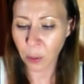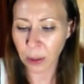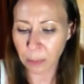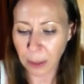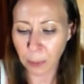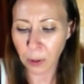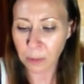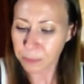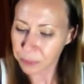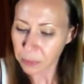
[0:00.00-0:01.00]
when people
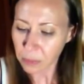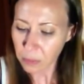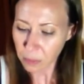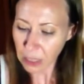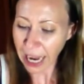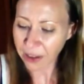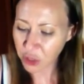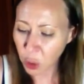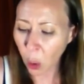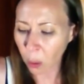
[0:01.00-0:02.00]
have
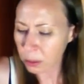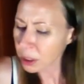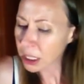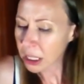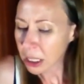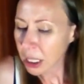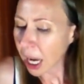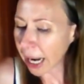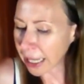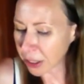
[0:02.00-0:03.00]
to go.
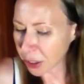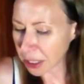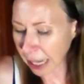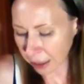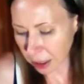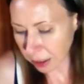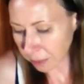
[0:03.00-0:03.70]
I understand.